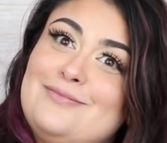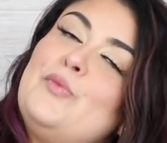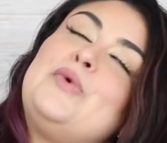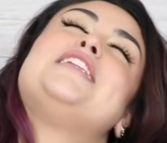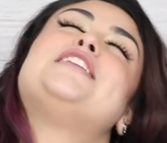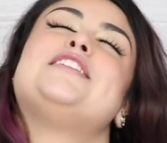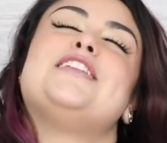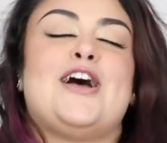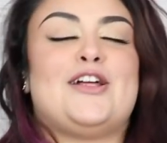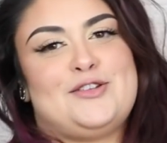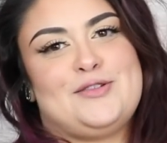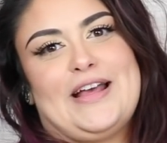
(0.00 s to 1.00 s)
do that. We did not
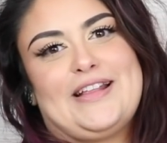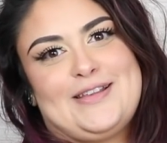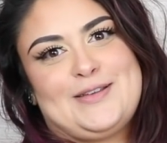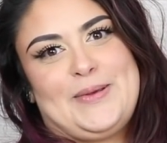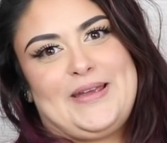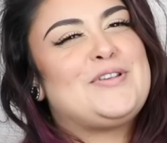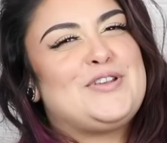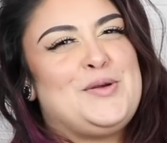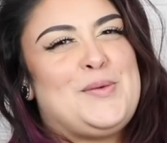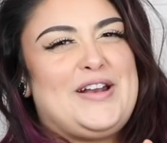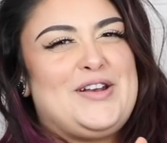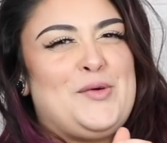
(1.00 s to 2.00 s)
do that this week. So you
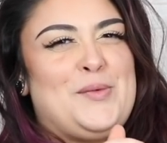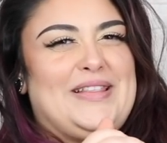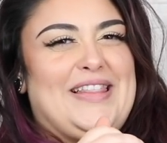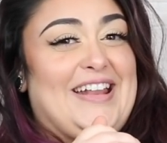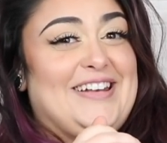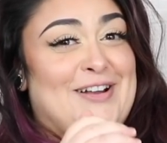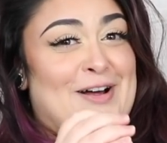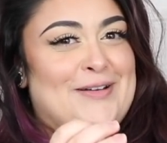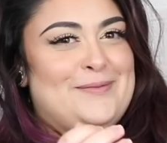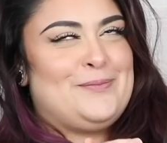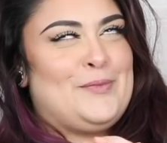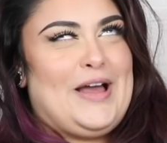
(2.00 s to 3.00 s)
want to know what we landed on?
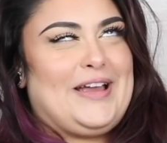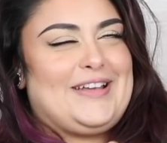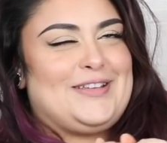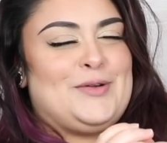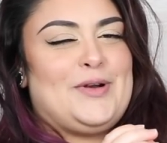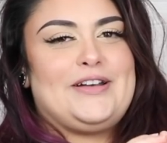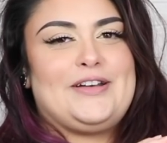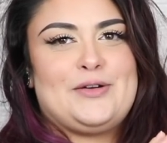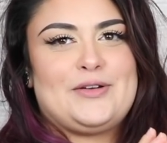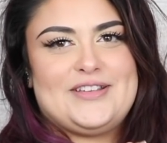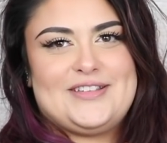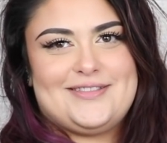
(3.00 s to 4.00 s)
Well, I guess you already know
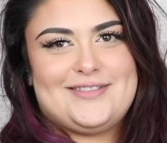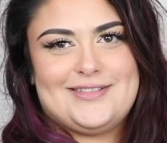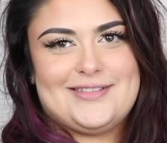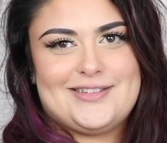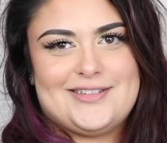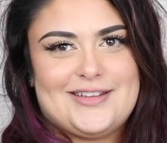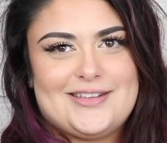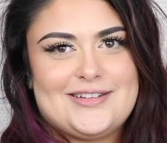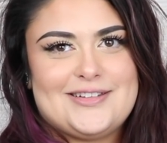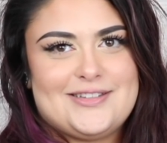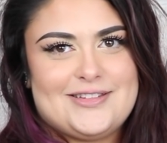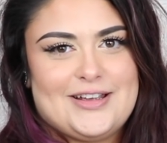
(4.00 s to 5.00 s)
because you saw the
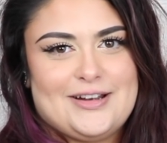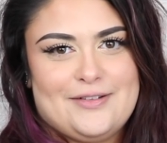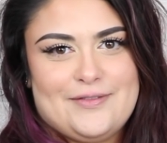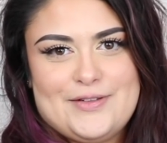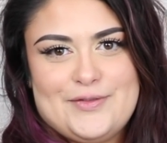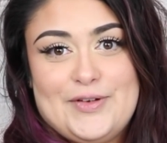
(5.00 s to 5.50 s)
title of this